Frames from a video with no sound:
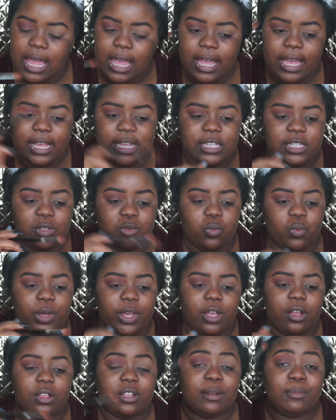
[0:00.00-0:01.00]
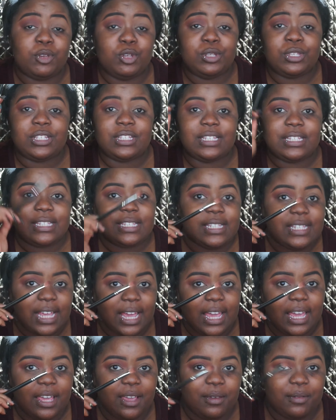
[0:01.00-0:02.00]
as well. And I'm using the
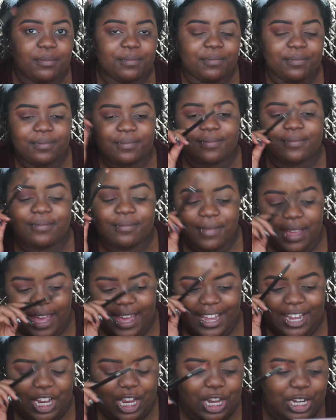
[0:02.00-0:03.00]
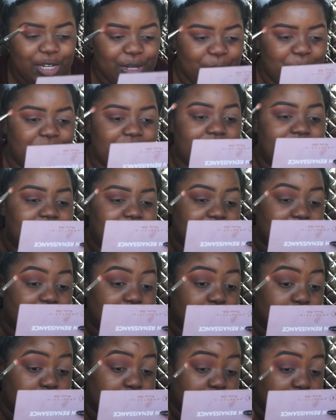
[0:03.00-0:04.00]
same MAC
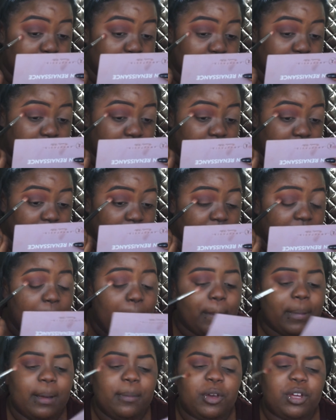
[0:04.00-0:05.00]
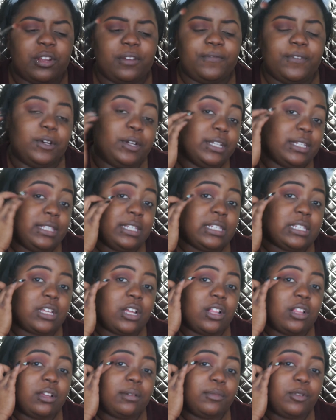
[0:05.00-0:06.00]
217 brush. But I'm gonna focus this
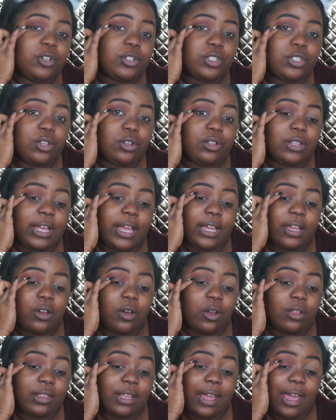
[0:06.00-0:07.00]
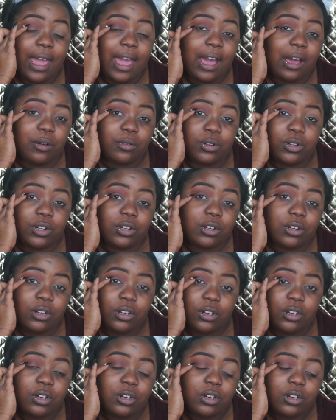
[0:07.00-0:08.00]
color more so like on the outer
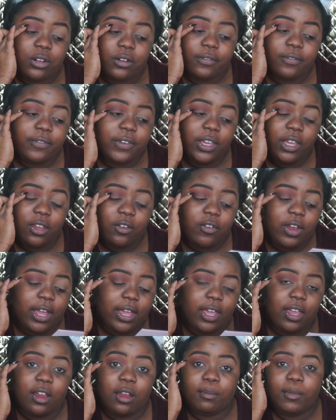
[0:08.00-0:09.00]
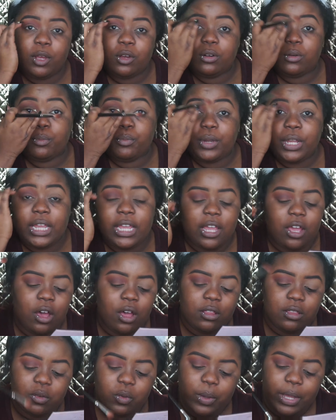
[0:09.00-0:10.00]
V right here. I'm not gonna bring it
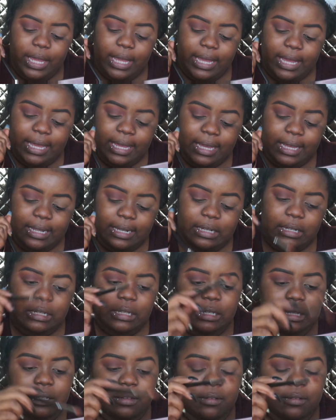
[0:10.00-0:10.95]
all the way in.